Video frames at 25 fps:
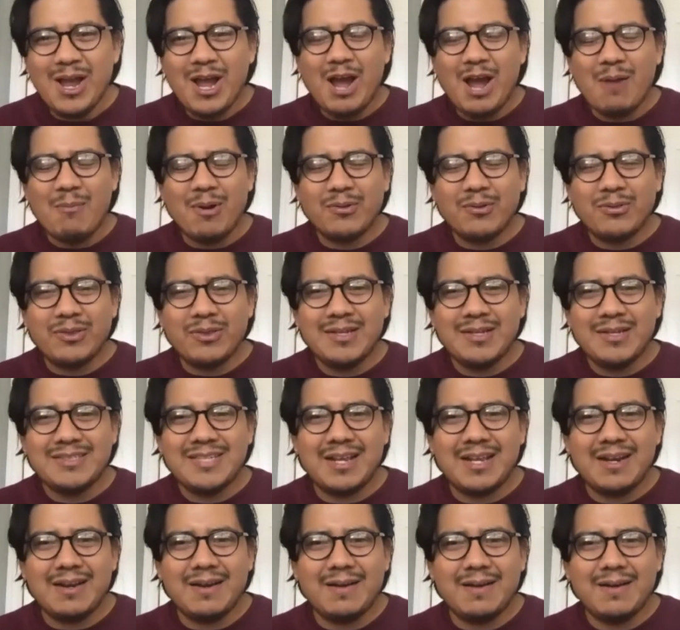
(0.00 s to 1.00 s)
about things
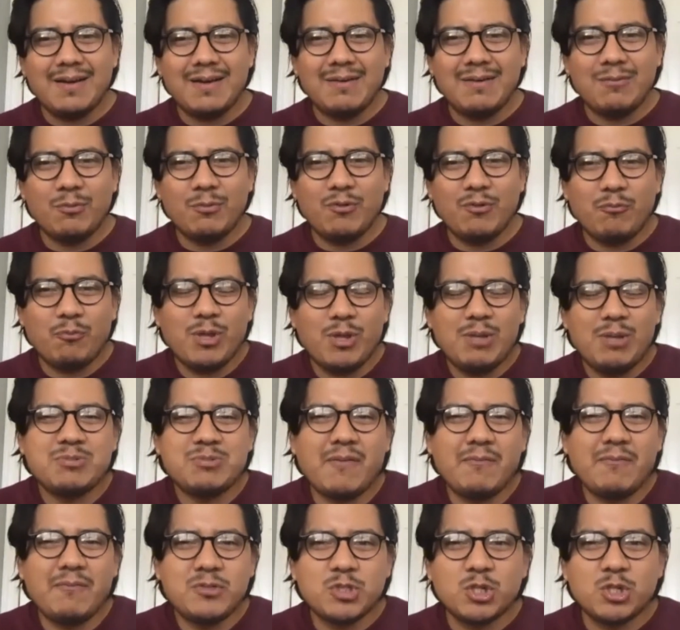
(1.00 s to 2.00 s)
that we've
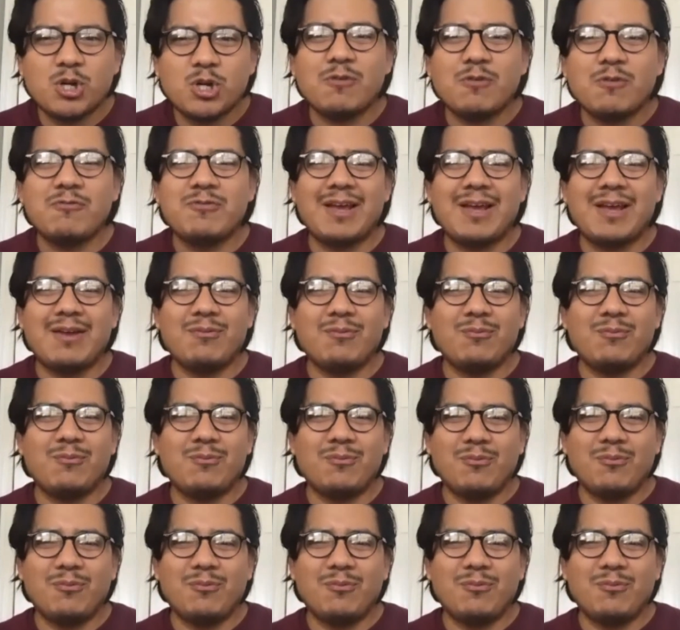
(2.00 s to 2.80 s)
observed that